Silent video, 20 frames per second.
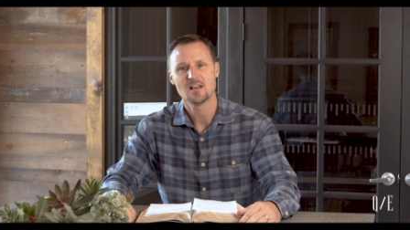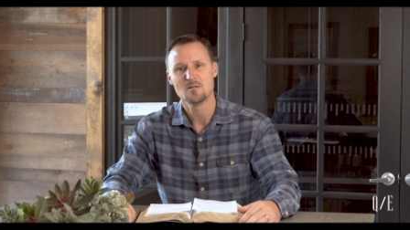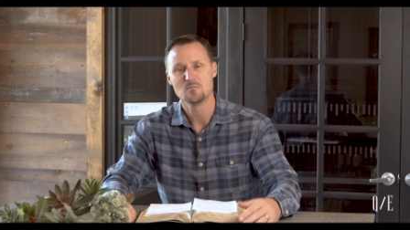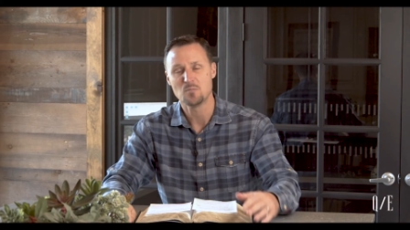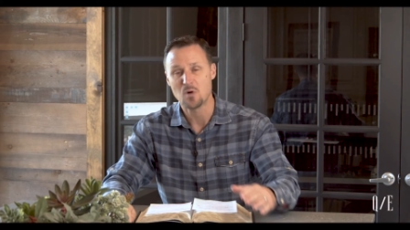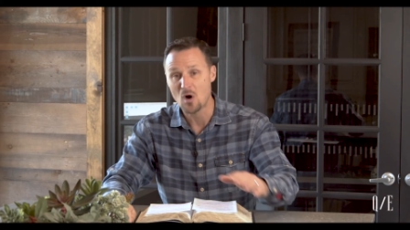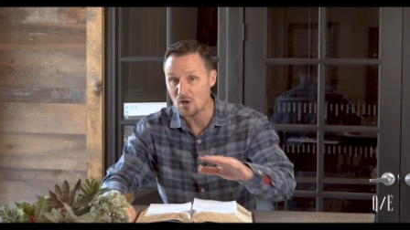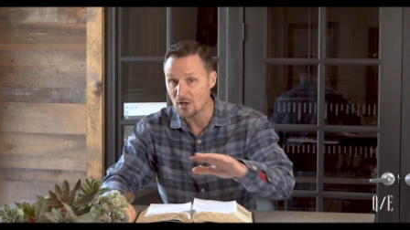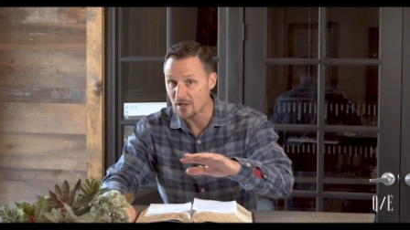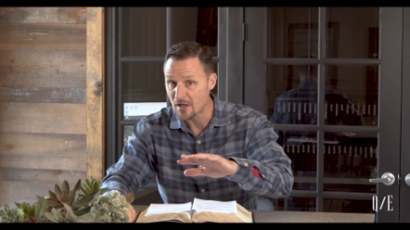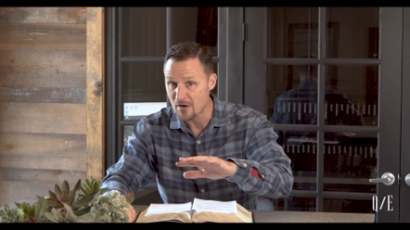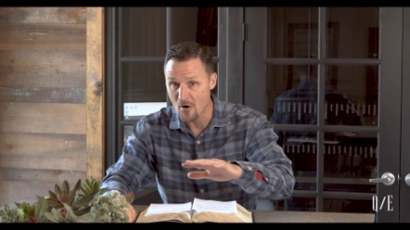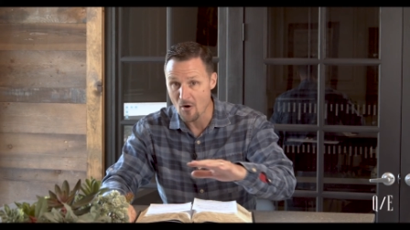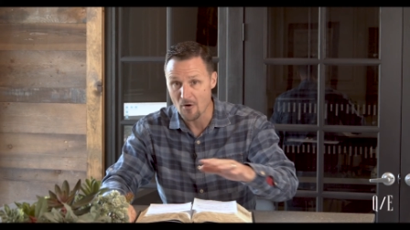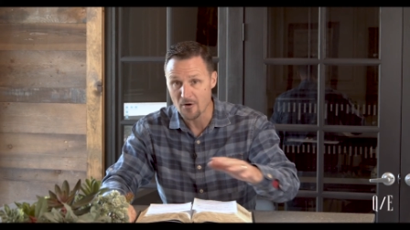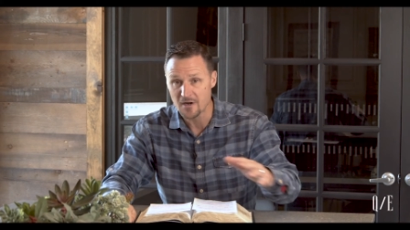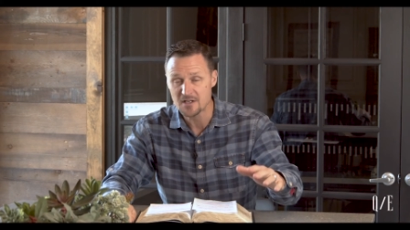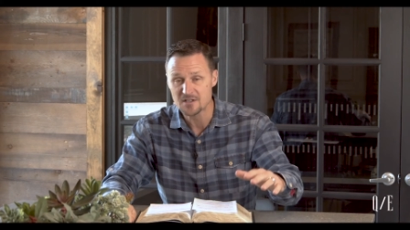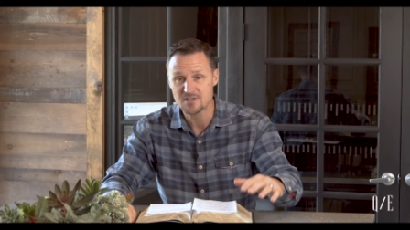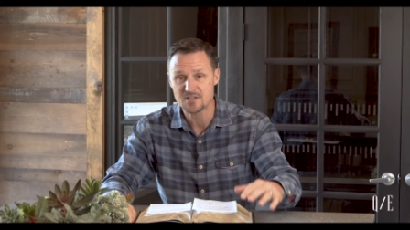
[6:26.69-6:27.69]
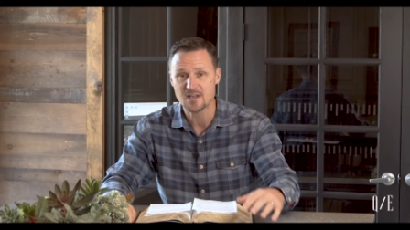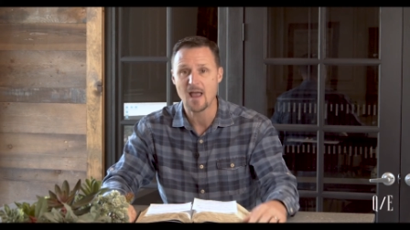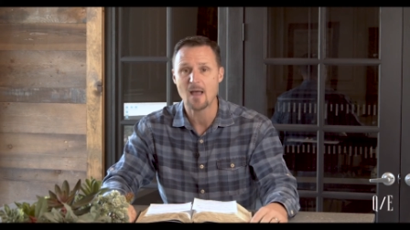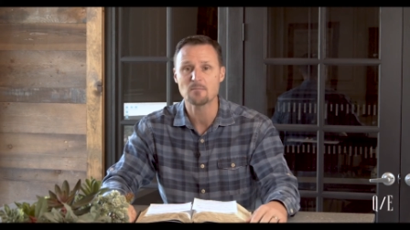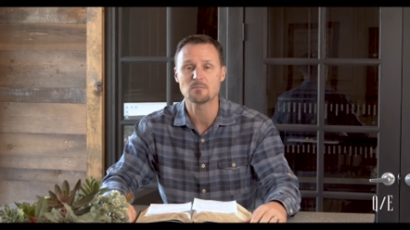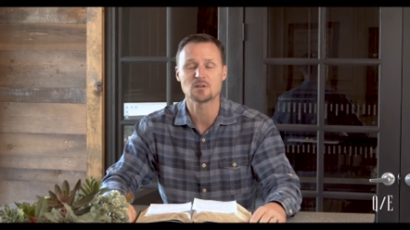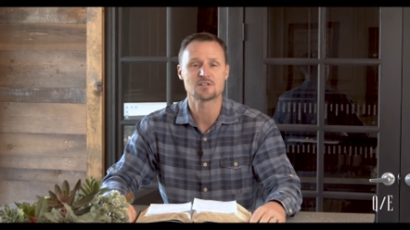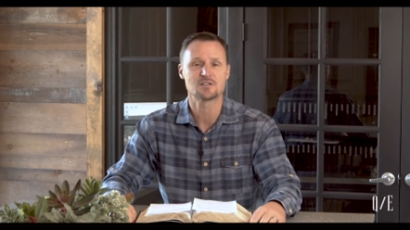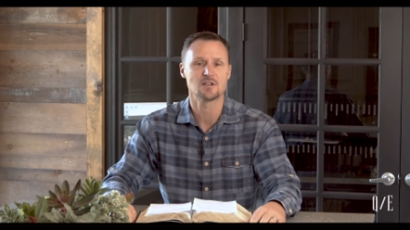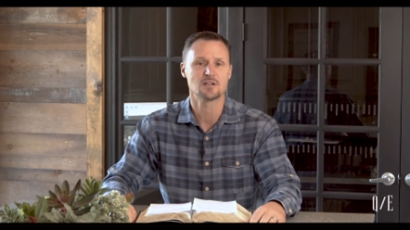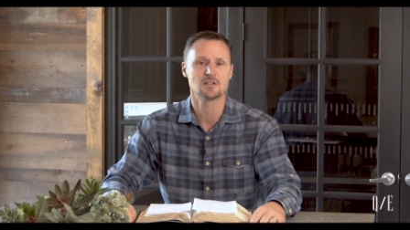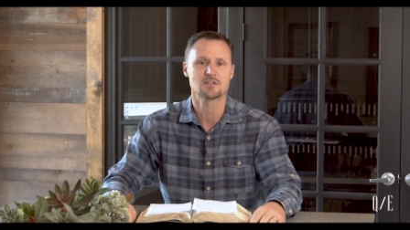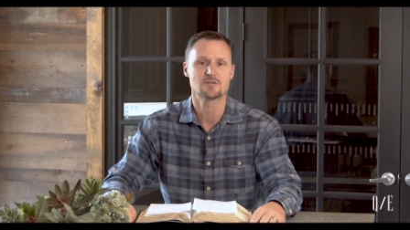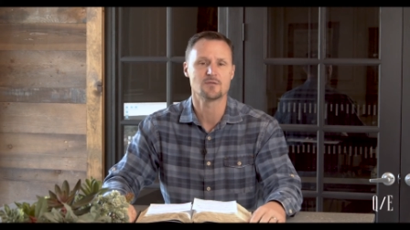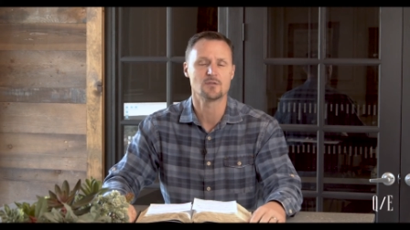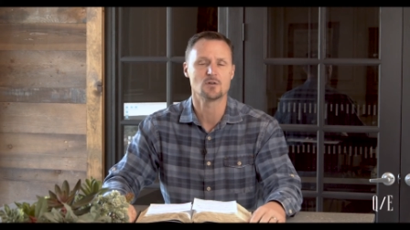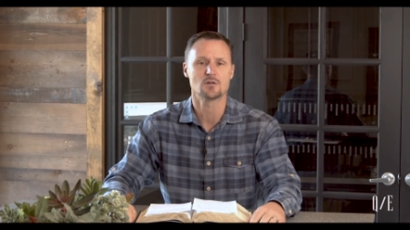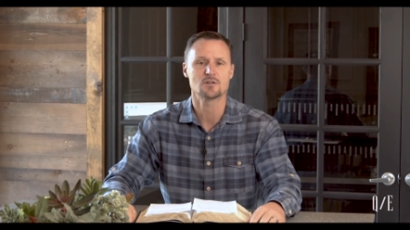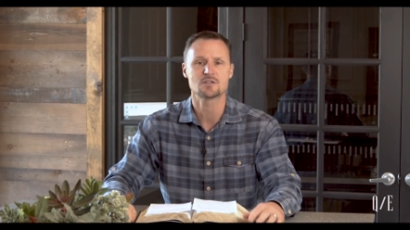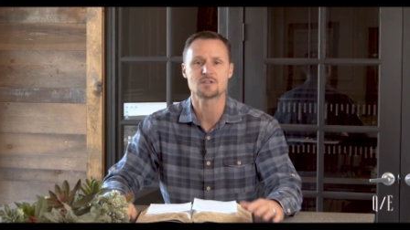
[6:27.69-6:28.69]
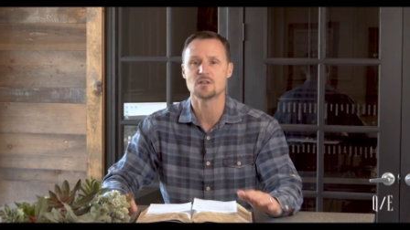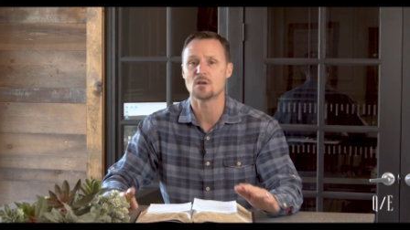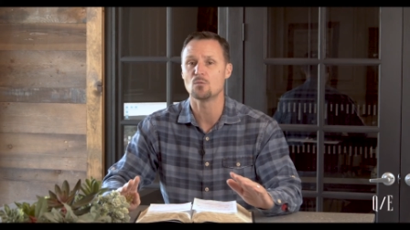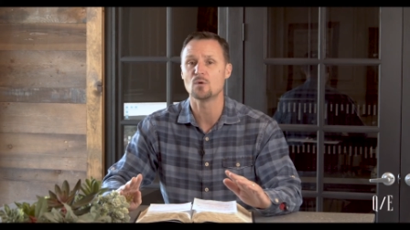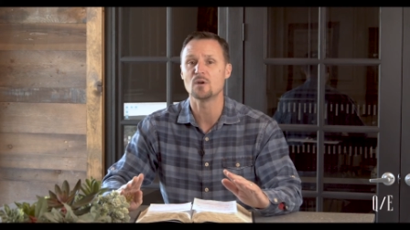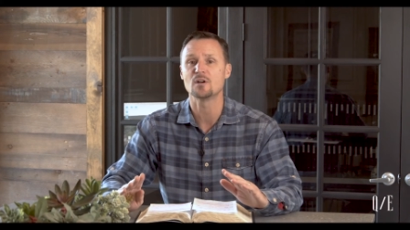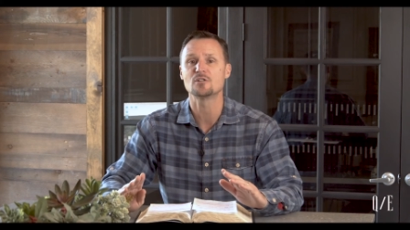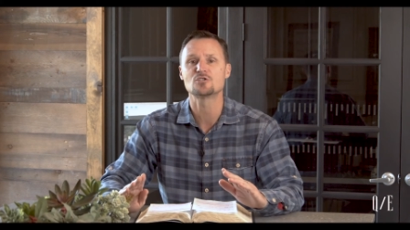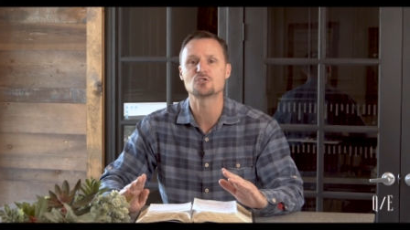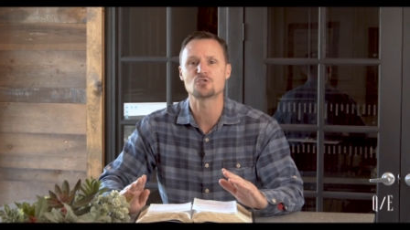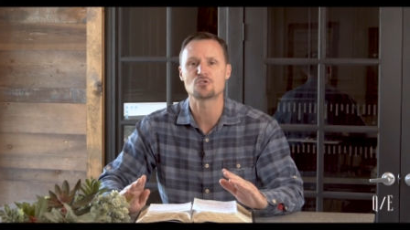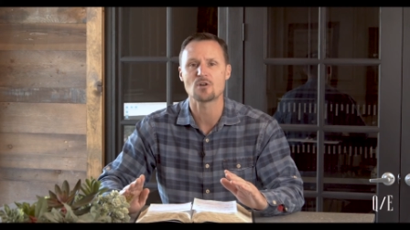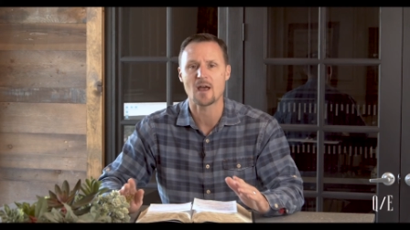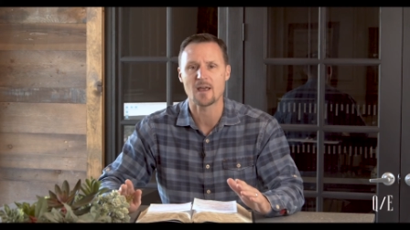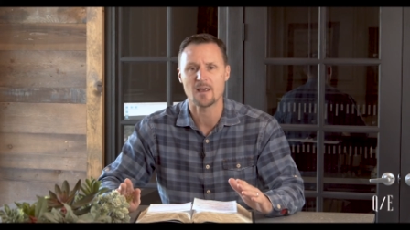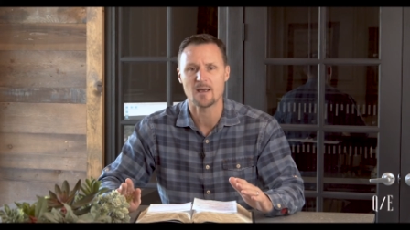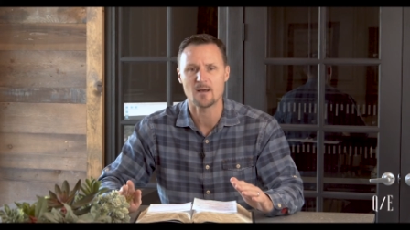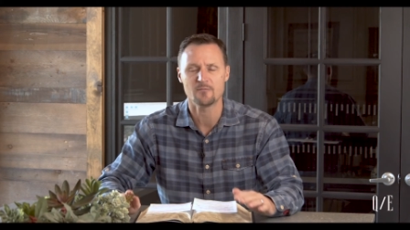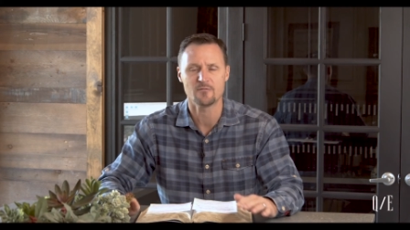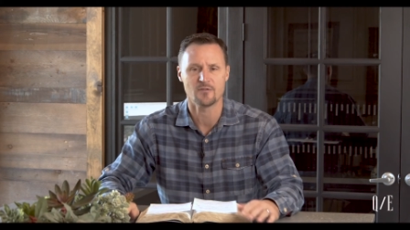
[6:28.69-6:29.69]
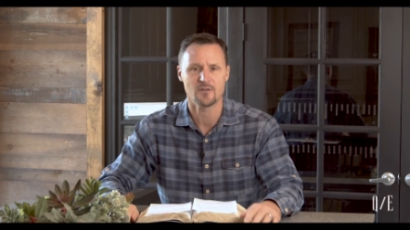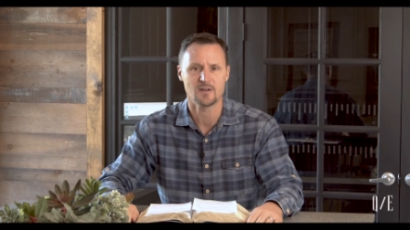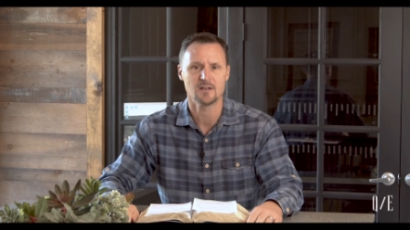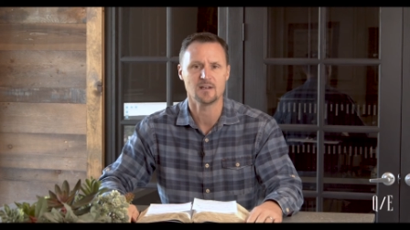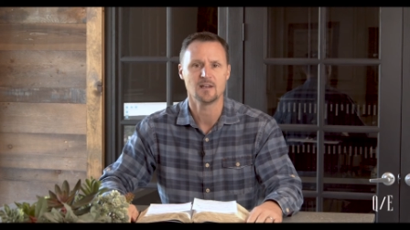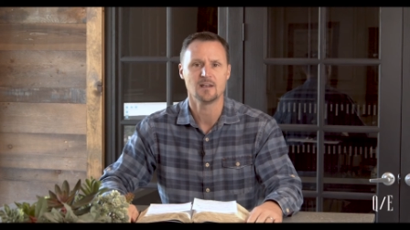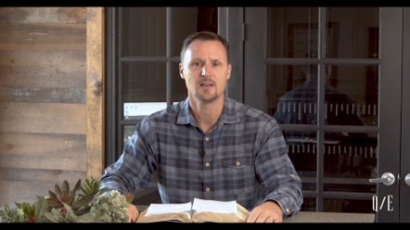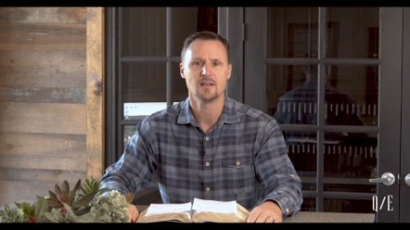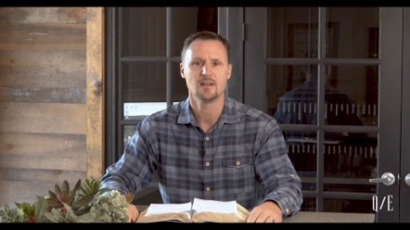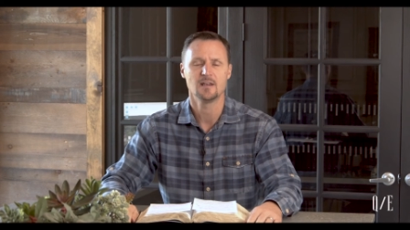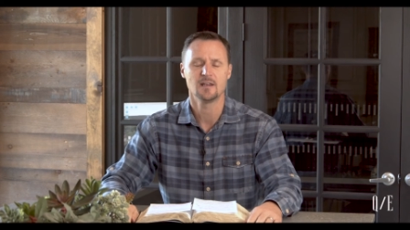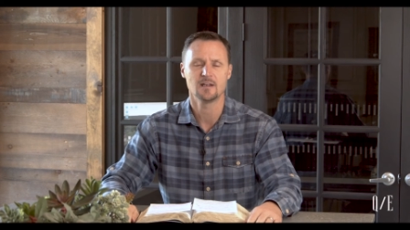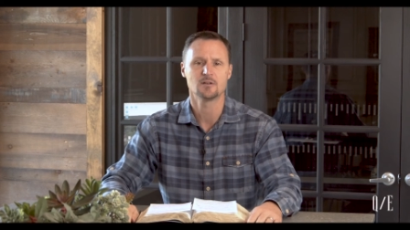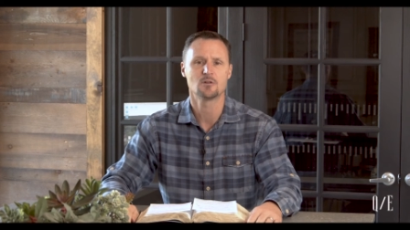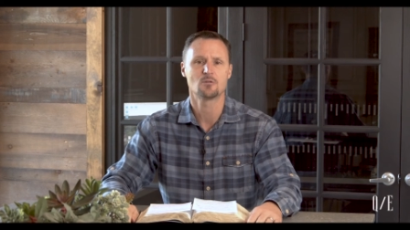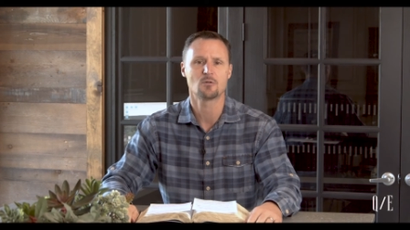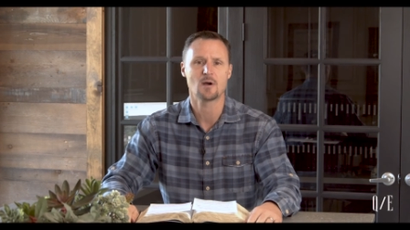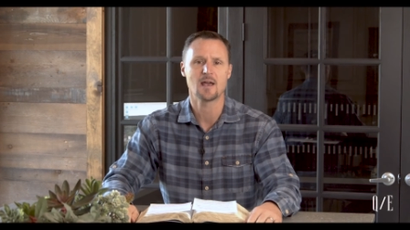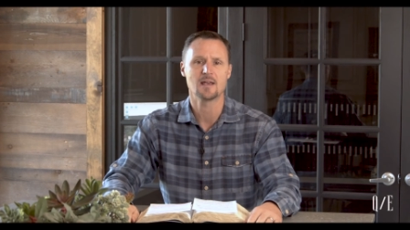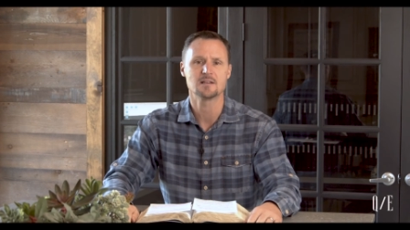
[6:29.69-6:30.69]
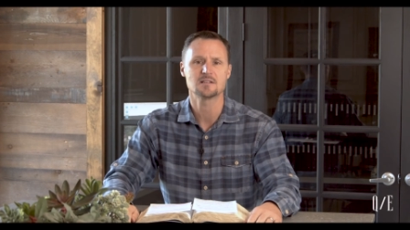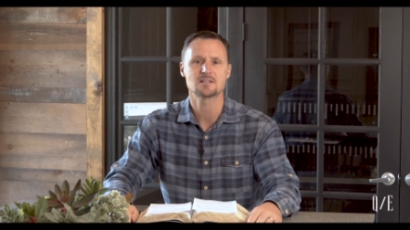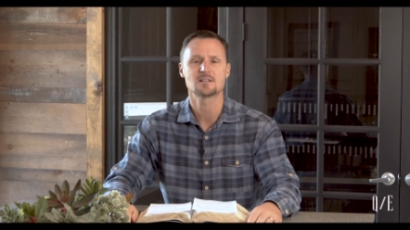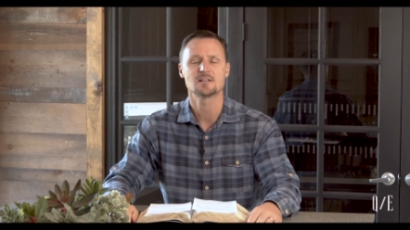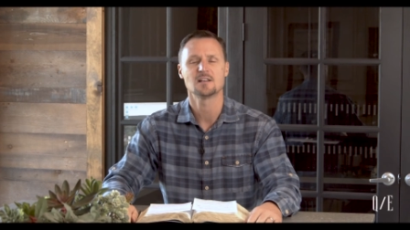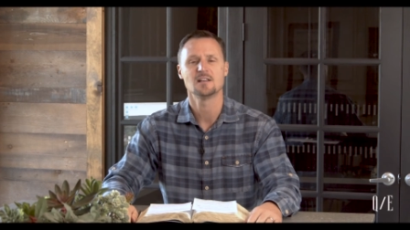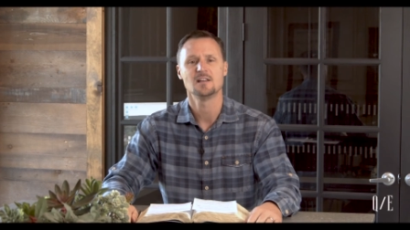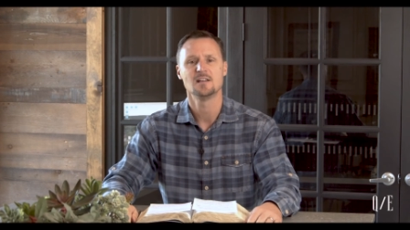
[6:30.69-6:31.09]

Paul had already established in this verse that we are triumphant in Christ.